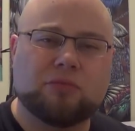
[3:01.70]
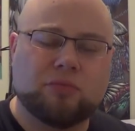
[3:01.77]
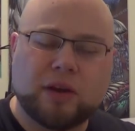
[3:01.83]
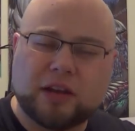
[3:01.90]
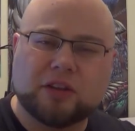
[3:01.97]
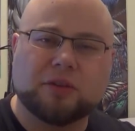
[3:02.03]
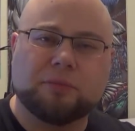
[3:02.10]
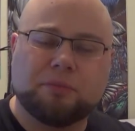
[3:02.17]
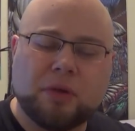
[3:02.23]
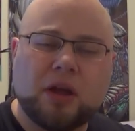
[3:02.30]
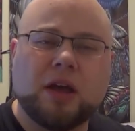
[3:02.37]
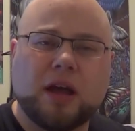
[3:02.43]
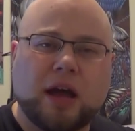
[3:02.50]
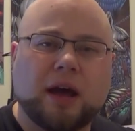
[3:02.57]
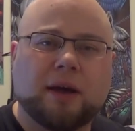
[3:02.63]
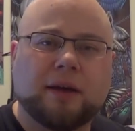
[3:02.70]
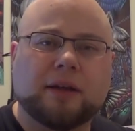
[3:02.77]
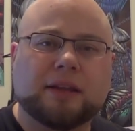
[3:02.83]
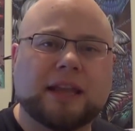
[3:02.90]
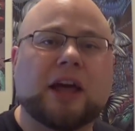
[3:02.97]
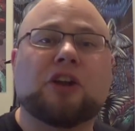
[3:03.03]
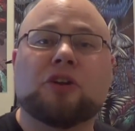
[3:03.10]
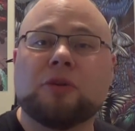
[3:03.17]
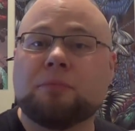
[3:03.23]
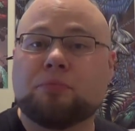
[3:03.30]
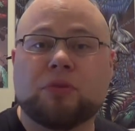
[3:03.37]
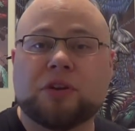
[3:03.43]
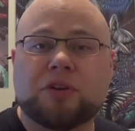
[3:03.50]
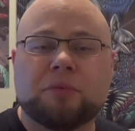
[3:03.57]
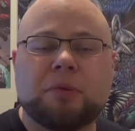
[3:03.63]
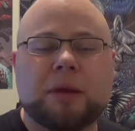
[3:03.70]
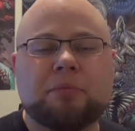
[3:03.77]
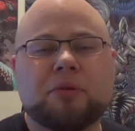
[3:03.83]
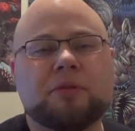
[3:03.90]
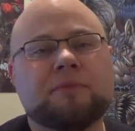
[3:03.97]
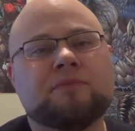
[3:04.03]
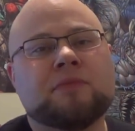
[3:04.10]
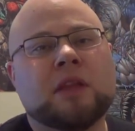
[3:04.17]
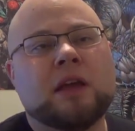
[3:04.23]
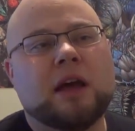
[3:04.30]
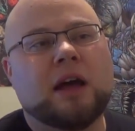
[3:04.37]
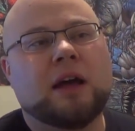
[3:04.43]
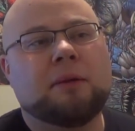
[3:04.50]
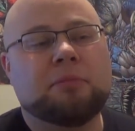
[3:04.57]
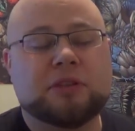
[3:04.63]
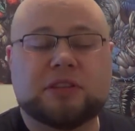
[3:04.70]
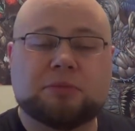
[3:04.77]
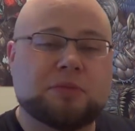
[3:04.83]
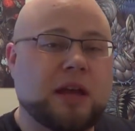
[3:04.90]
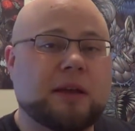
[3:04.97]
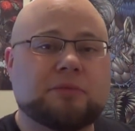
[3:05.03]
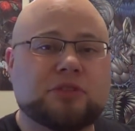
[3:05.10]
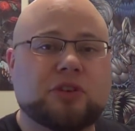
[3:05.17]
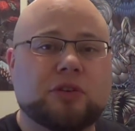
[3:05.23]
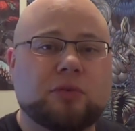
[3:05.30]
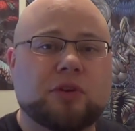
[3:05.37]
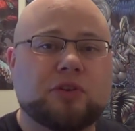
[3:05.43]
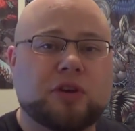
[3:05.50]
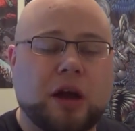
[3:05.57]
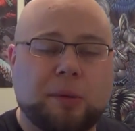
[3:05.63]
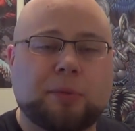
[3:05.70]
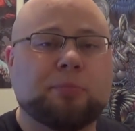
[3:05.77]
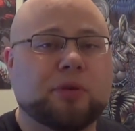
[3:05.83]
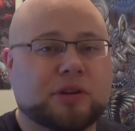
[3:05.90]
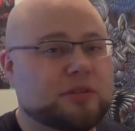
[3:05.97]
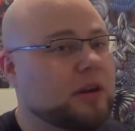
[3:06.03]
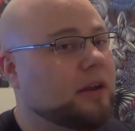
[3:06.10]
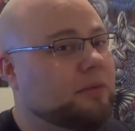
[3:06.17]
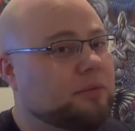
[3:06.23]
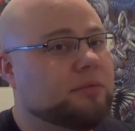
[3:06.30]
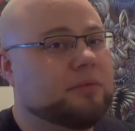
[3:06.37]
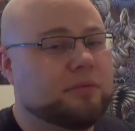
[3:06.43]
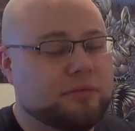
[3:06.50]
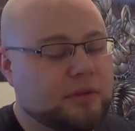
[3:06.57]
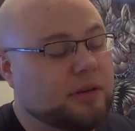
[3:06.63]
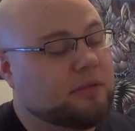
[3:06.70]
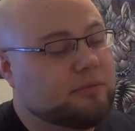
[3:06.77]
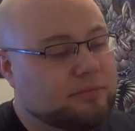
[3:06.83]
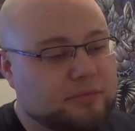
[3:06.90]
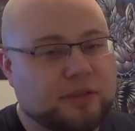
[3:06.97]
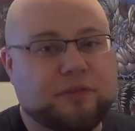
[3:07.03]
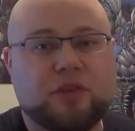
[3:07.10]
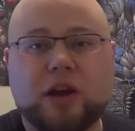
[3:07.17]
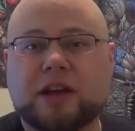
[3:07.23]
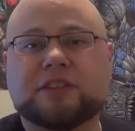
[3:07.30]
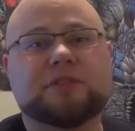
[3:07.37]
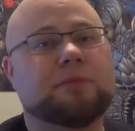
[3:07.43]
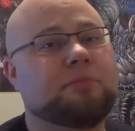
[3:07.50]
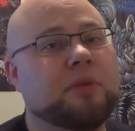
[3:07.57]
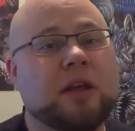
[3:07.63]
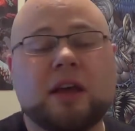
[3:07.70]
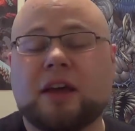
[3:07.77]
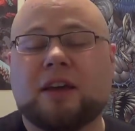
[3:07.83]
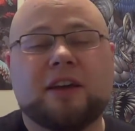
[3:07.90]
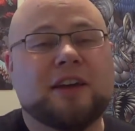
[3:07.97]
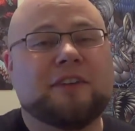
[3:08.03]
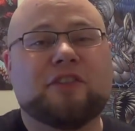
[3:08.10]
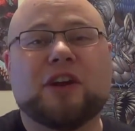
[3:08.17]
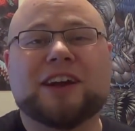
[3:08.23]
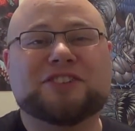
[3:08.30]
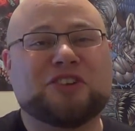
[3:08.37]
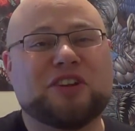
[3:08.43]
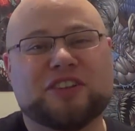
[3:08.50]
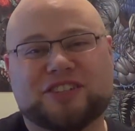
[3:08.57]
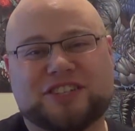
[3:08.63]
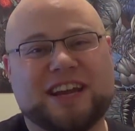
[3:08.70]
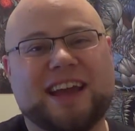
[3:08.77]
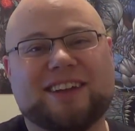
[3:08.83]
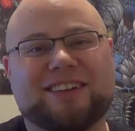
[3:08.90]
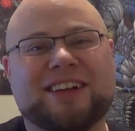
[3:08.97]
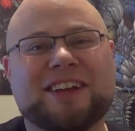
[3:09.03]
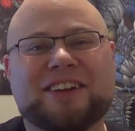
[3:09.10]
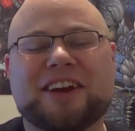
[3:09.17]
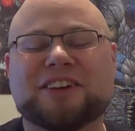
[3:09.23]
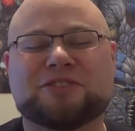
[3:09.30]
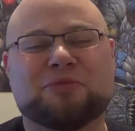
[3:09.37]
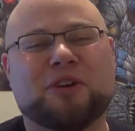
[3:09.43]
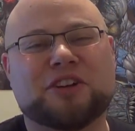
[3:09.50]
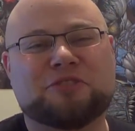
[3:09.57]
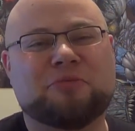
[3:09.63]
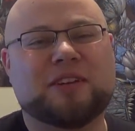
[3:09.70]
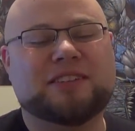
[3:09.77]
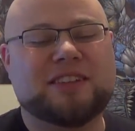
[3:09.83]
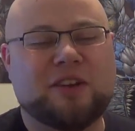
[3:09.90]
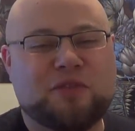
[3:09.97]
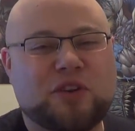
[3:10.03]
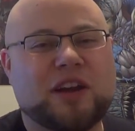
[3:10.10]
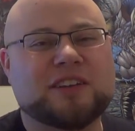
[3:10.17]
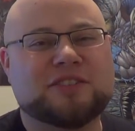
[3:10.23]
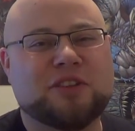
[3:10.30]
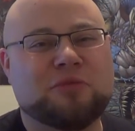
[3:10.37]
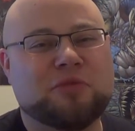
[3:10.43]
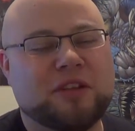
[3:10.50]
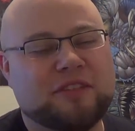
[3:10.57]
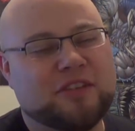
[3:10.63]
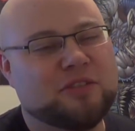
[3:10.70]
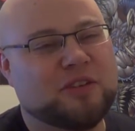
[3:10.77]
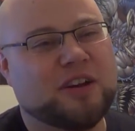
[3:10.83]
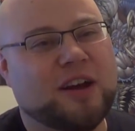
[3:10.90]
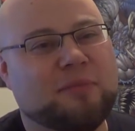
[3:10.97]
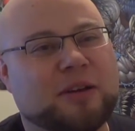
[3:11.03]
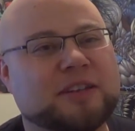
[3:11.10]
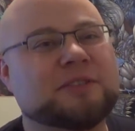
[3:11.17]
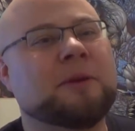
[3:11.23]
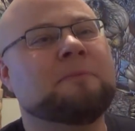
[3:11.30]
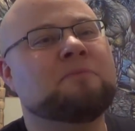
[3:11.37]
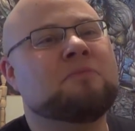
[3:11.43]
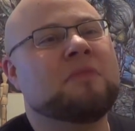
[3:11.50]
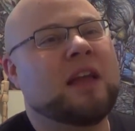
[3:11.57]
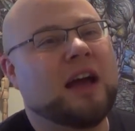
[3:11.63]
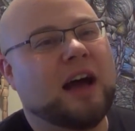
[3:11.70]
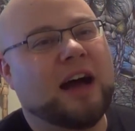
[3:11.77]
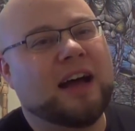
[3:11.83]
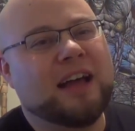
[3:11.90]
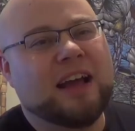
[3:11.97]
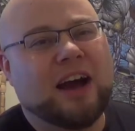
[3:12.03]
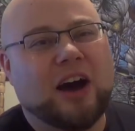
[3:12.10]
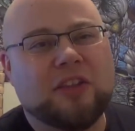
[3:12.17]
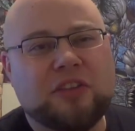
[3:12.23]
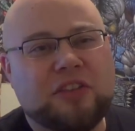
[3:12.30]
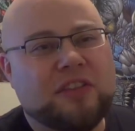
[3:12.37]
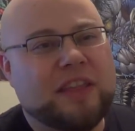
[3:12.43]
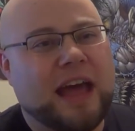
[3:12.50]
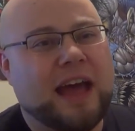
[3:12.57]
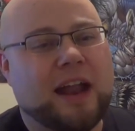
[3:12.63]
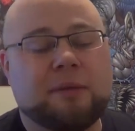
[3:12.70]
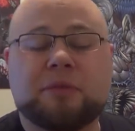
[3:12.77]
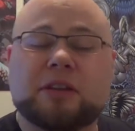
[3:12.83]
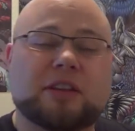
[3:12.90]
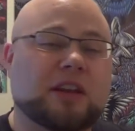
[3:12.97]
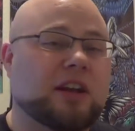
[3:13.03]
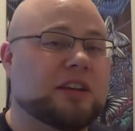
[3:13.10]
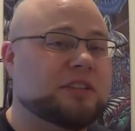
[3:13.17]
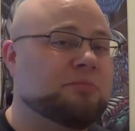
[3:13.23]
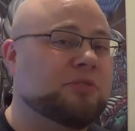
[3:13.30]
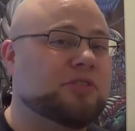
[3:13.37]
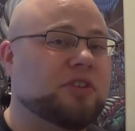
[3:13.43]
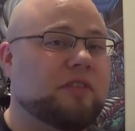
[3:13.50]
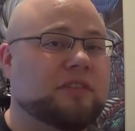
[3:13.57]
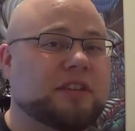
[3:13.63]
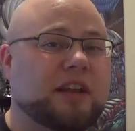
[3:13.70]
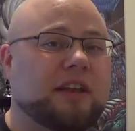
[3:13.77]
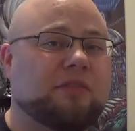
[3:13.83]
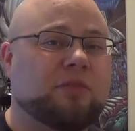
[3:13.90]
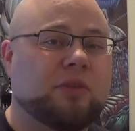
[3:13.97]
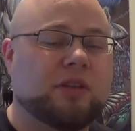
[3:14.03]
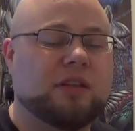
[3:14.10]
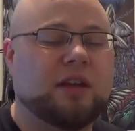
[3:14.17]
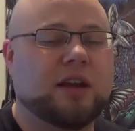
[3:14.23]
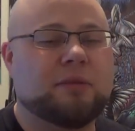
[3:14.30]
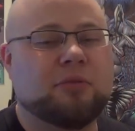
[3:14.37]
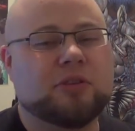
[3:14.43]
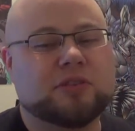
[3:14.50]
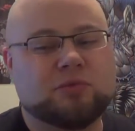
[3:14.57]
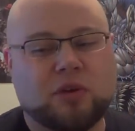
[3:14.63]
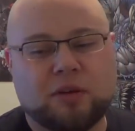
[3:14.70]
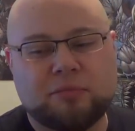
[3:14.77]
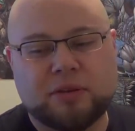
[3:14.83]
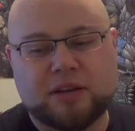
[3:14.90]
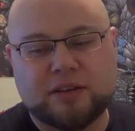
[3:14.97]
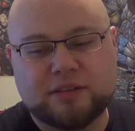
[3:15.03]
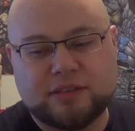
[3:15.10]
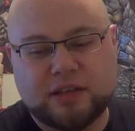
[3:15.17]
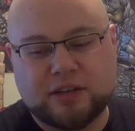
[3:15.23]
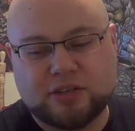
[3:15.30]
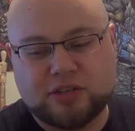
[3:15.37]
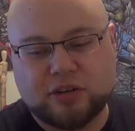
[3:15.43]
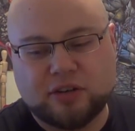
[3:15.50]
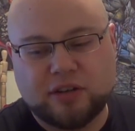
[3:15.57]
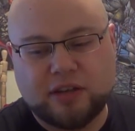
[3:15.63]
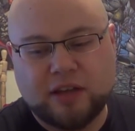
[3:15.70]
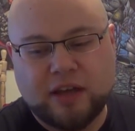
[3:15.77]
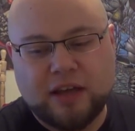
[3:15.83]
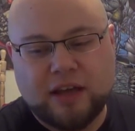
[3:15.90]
regular letter printer paper. But sometimes, you want to do comic books, right? If you guys are on this channel and you guys are watching my stuff, you guys know we love to do comics. Other than that, I mean, the customer service I definitely want to talk about as well because Shirley,